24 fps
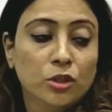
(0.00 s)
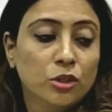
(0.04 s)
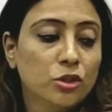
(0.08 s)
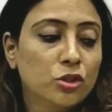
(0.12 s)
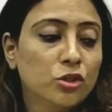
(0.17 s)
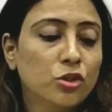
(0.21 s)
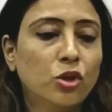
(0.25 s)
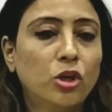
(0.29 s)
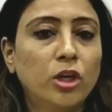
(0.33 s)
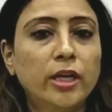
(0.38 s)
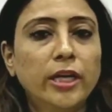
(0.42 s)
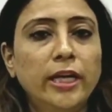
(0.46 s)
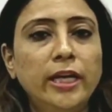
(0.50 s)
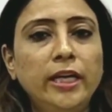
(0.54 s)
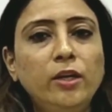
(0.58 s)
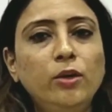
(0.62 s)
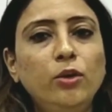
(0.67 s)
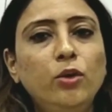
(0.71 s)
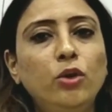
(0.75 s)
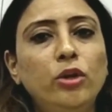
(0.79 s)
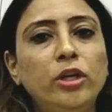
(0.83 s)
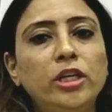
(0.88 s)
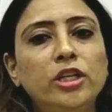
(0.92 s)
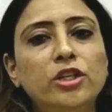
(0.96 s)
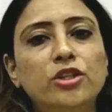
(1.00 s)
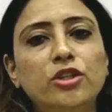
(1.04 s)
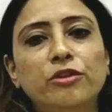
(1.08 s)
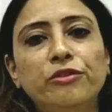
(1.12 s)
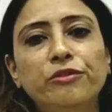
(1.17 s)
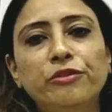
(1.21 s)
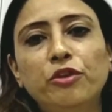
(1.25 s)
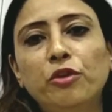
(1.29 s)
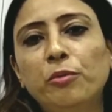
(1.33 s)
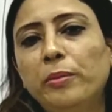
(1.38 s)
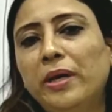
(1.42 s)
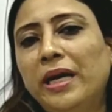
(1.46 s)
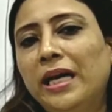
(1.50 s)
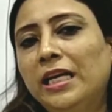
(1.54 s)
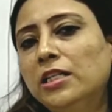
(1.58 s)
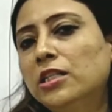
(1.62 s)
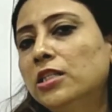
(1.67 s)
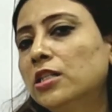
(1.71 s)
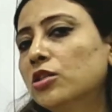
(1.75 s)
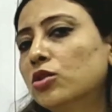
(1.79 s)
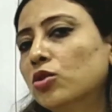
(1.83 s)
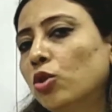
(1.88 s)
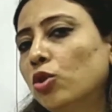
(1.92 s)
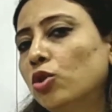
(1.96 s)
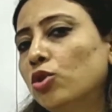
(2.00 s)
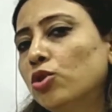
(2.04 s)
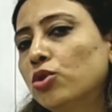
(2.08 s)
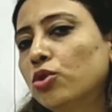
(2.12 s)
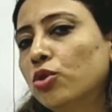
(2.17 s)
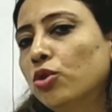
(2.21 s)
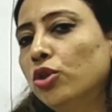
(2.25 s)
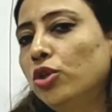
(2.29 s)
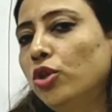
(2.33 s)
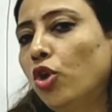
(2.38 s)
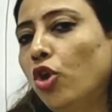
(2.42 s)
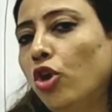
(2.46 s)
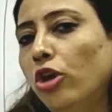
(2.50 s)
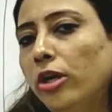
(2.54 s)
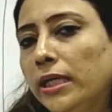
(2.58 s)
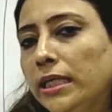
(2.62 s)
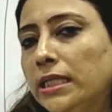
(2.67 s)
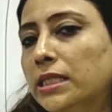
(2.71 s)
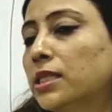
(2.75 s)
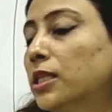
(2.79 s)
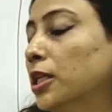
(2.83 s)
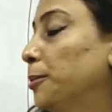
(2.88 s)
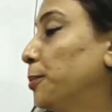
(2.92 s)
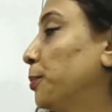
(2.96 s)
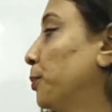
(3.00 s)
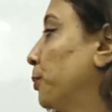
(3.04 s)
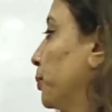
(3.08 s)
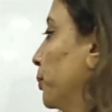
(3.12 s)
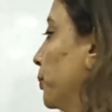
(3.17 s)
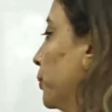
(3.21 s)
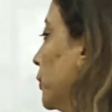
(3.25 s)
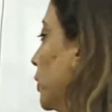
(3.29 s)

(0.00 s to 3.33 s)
So again, donation for match is also your receipt.